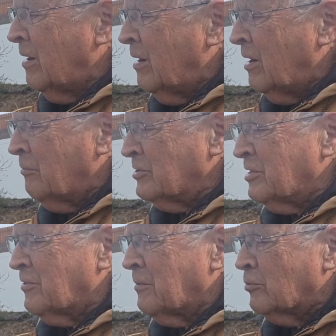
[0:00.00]
uh,
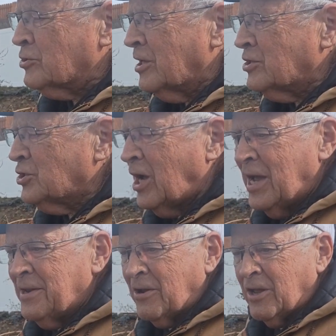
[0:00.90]
receive the most
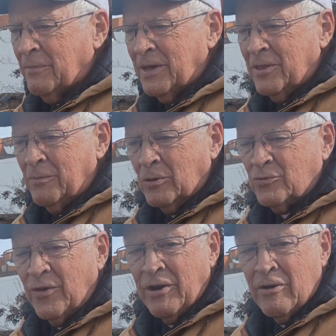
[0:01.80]
sunshine. They're going to be the
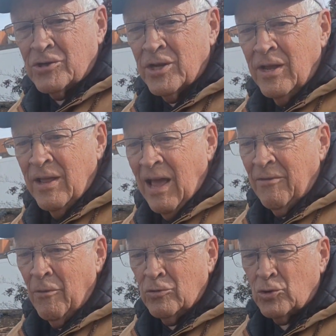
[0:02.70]
most vigorous,
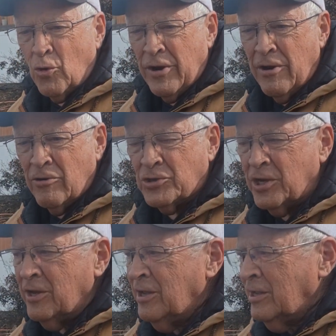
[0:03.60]
have the most stored
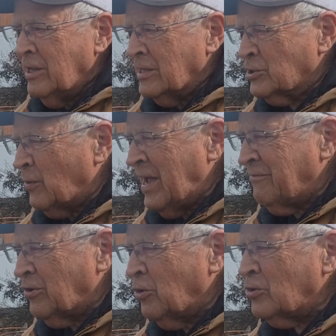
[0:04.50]
energy. And so we
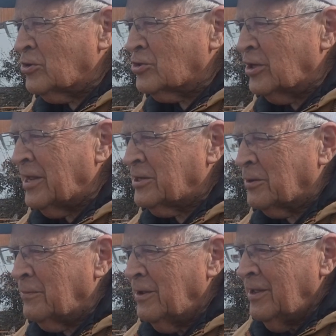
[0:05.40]
have to look to select
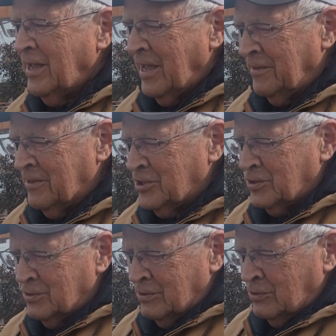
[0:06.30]
them. And
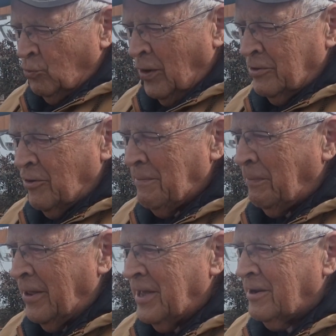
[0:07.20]
this is one grape
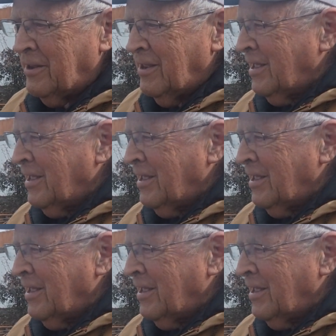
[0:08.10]
plant,